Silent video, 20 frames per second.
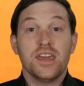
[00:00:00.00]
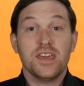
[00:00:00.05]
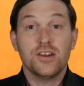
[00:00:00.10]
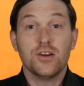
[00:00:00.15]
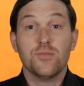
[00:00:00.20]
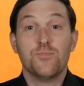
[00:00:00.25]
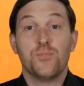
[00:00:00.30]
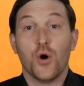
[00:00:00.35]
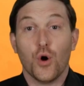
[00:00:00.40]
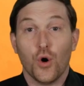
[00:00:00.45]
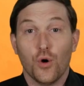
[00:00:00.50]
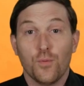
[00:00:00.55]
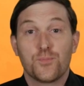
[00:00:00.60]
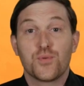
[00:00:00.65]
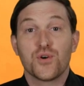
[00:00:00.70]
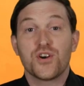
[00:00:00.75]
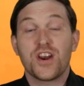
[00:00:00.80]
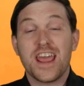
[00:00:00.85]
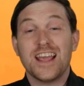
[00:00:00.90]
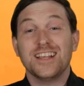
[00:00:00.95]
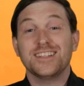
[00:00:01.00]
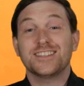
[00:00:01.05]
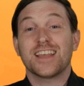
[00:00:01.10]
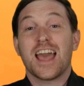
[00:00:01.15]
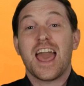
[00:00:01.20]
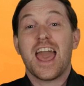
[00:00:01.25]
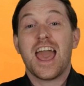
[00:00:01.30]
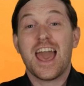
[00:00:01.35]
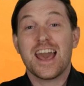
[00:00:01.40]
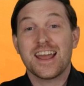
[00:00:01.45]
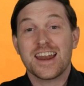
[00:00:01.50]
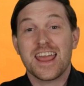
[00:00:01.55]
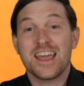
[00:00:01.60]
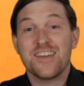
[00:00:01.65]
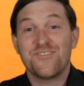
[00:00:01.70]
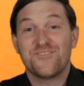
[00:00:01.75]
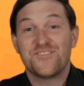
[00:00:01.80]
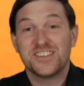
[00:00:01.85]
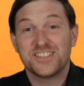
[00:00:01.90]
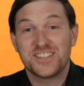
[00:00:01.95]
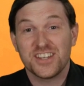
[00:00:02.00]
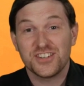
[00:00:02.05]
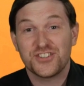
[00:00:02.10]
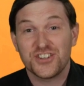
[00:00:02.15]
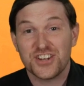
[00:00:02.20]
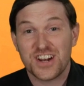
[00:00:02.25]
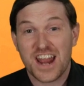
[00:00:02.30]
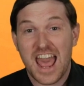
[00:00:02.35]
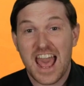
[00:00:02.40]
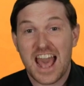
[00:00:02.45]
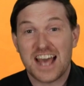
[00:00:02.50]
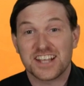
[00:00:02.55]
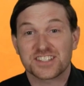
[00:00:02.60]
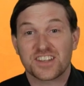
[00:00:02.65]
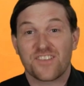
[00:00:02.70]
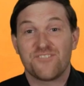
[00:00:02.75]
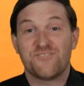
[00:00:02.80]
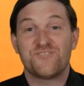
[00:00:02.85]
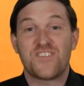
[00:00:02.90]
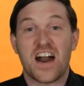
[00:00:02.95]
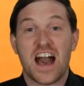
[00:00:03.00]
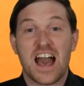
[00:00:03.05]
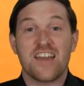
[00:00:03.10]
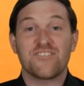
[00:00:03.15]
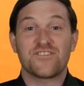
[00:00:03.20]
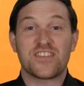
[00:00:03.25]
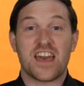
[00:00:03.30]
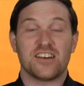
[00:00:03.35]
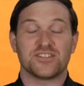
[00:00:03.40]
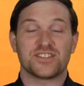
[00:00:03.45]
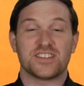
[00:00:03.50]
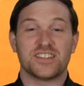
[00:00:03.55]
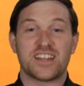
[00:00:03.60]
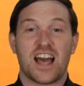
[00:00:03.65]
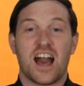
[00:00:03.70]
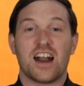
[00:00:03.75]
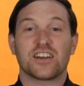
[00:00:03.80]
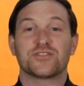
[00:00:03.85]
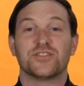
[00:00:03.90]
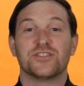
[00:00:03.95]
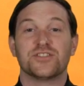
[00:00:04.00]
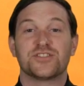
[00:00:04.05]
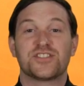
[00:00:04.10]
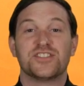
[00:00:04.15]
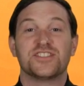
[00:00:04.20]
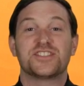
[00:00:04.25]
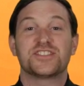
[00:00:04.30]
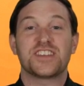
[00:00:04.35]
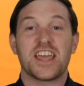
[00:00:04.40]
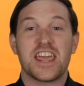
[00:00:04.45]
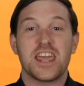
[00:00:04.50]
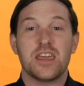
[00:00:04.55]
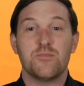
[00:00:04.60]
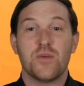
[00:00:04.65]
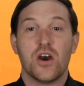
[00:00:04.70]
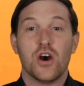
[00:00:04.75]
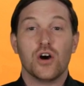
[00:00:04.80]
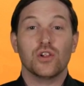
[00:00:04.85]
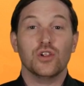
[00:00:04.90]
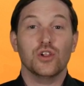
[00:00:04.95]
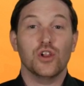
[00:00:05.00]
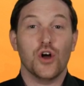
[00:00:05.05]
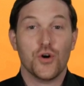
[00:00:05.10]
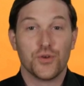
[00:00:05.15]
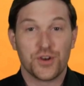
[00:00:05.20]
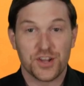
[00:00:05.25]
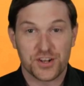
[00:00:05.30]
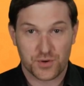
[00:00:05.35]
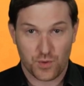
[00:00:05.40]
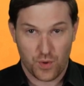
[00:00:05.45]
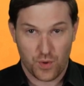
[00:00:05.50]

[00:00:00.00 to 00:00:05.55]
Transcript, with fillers: In a poll, Bernays had a physician ask five thousand doctors the same loaded